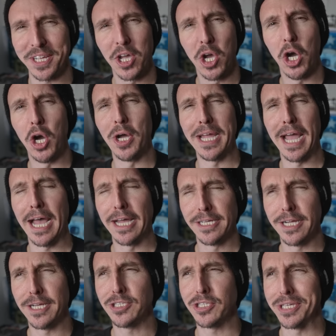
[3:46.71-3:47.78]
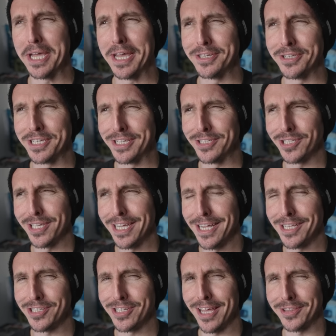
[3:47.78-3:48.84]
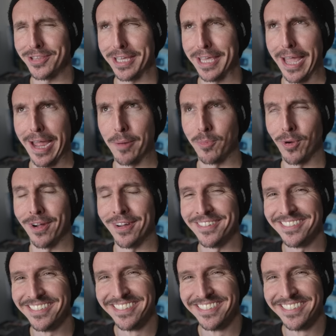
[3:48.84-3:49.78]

You're like, oh yeah, it's the NDs, it's not the camera.